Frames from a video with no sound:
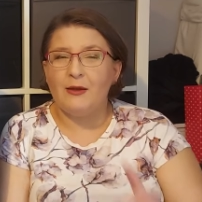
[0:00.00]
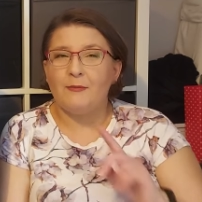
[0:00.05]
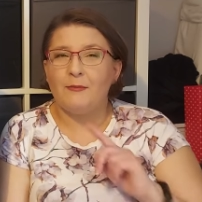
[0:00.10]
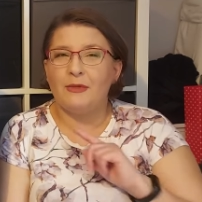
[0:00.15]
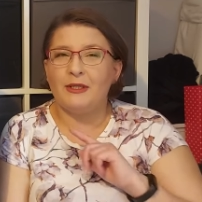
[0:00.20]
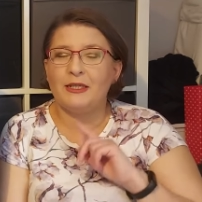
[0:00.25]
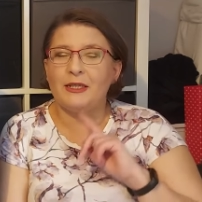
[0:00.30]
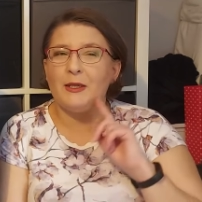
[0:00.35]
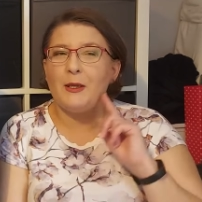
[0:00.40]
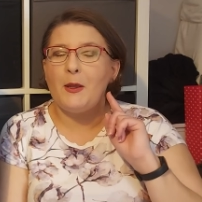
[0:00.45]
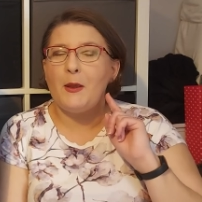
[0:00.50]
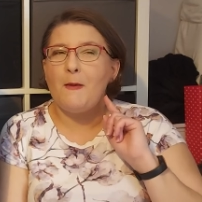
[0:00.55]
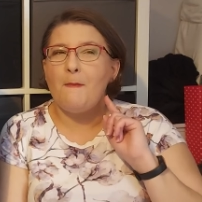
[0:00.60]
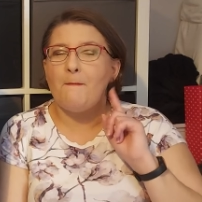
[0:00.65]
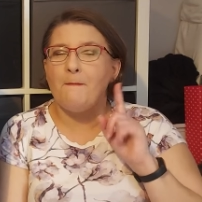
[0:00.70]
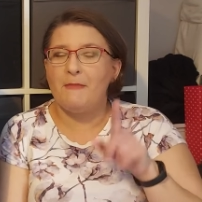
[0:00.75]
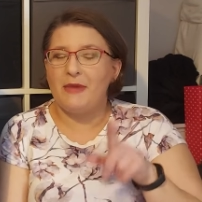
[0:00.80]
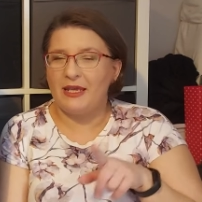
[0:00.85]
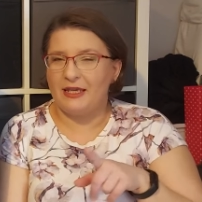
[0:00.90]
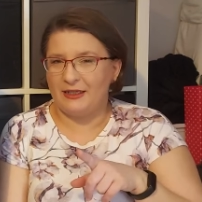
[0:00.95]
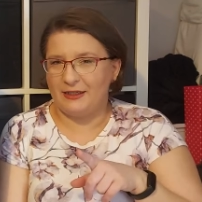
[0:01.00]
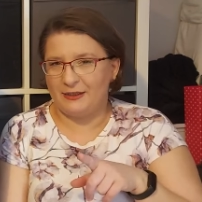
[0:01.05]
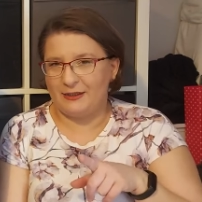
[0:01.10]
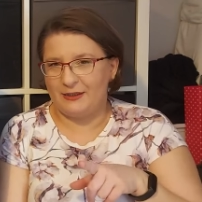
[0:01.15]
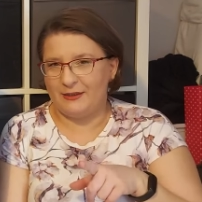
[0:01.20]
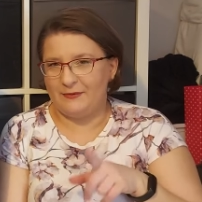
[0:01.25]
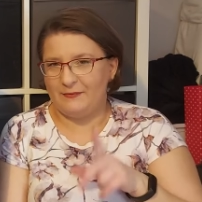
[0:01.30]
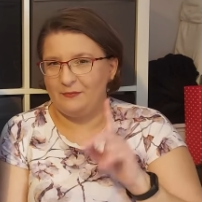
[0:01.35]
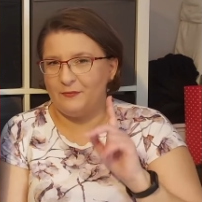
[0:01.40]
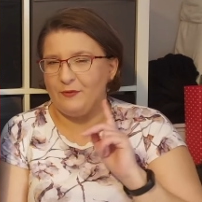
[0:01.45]
Many
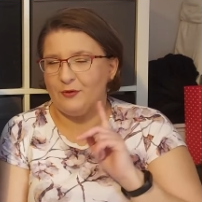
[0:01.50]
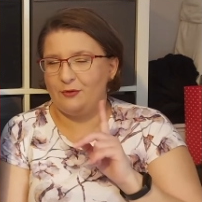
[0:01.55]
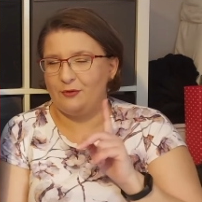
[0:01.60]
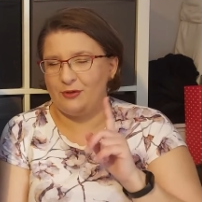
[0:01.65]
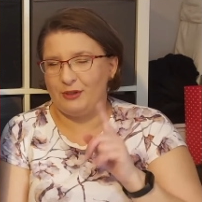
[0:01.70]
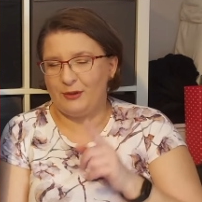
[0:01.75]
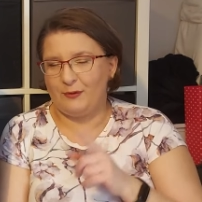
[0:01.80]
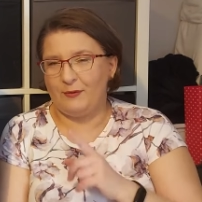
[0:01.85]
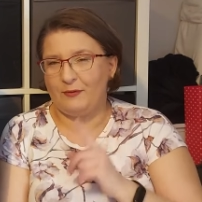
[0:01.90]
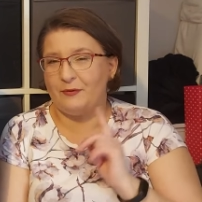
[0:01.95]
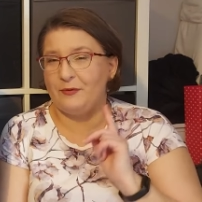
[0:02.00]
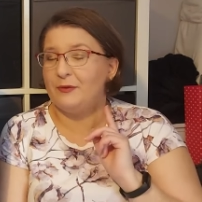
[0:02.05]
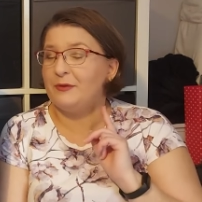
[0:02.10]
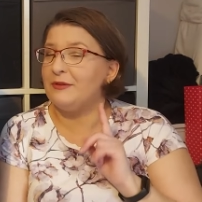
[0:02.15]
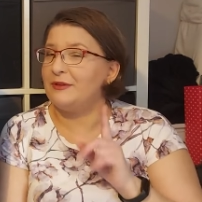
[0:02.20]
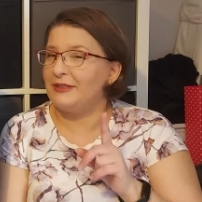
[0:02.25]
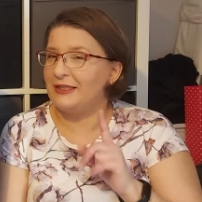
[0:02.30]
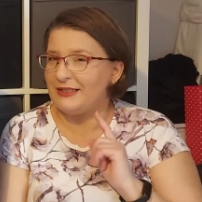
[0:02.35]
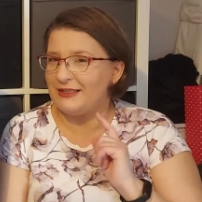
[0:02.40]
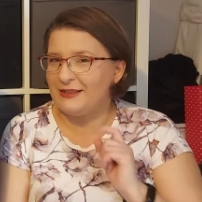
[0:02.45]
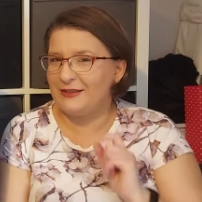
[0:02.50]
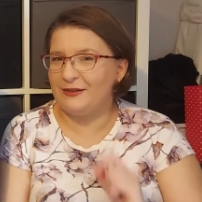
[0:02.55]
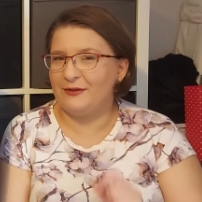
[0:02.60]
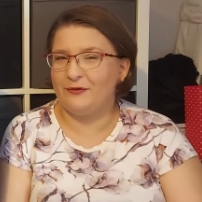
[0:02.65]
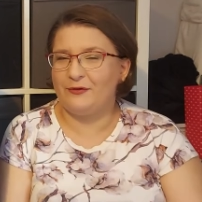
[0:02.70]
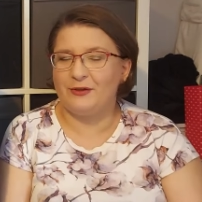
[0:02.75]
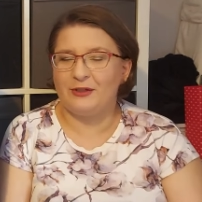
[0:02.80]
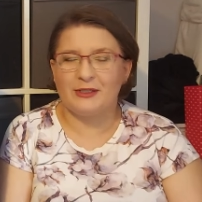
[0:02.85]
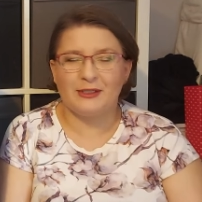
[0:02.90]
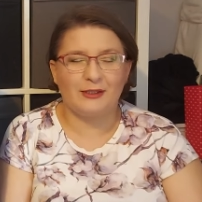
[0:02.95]
makes to share with you. That's a
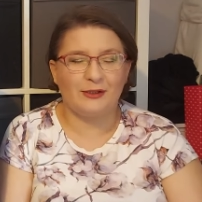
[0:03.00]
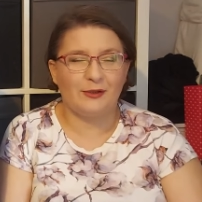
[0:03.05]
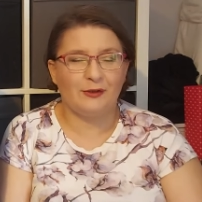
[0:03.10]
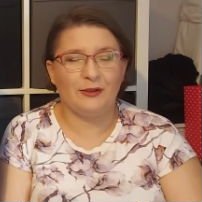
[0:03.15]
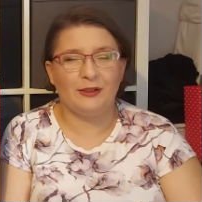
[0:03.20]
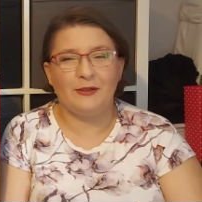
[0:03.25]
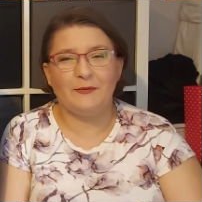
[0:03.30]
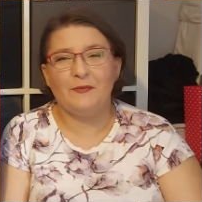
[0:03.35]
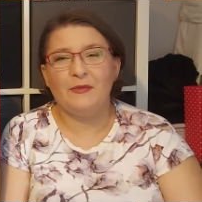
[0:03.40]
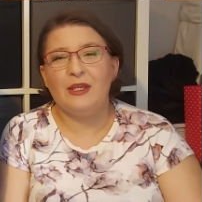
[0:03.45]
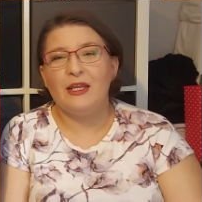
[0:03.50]
different story.